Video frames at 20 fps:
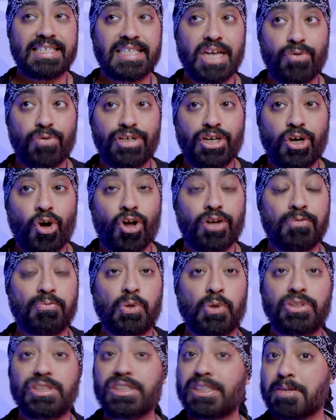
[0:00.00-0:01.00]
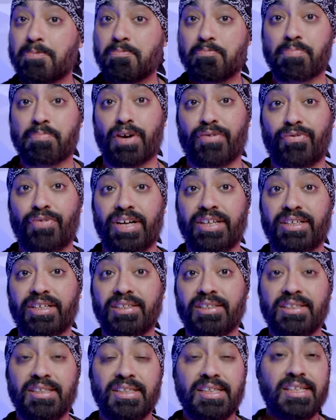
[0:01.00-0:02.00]
sounded almost perfect.
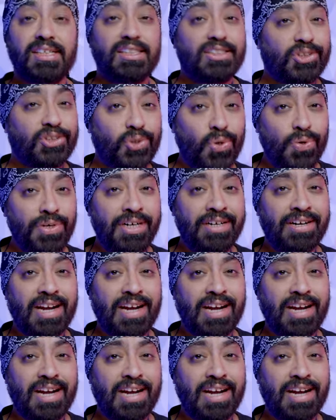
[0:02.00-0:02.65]
Sony